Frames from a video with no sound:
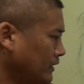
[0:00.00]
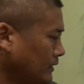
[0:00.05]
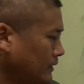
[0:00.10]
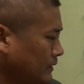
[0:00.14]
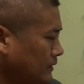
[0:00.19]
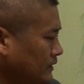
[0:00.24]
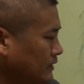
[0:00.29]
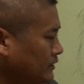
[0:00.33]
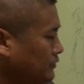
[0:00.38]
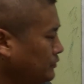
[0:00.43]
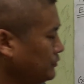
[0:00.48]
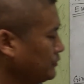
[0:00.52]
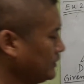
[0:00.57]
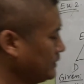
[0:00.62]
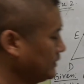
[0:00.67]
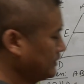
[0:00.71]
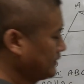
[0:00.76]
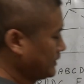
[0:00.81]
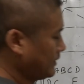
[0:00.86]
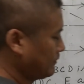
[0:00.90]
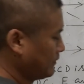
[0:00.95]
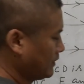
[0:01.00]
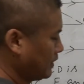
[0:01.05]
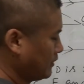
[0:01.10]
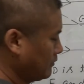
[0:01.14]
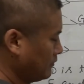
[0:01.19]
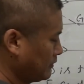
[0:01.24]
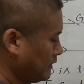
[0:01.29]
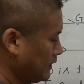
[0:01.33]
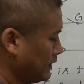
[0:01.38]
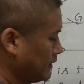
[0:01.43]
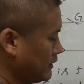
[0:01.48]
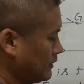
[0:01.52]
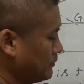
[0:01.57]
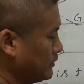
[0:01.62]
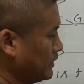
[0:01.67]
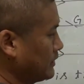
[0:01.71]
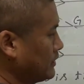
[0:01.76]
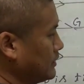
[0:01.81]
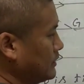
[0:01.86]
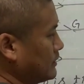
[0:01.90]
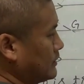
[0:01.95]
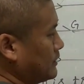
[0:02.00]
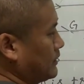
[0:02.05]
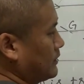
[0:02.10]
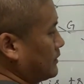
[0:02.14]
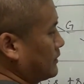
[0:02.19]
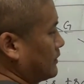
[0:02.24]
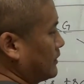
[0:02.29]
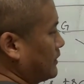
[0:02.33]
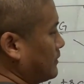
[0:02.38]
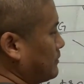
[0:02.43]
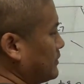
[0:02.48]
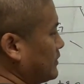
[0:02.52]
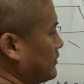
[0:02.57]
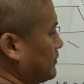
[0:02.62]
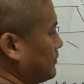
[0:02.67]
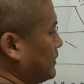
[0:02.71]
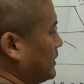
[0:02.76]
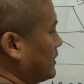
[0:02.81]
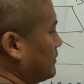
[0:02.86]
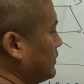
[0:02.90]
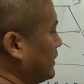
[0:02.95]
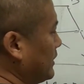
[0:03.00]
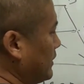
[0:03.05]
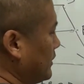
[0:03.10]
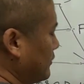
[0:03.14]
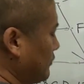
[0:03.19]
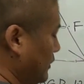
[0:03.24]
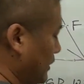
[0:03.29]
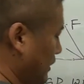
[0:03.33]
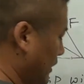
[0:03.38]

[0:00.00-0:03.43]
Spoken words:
These two are same now. AG by GC can be replaced by this one,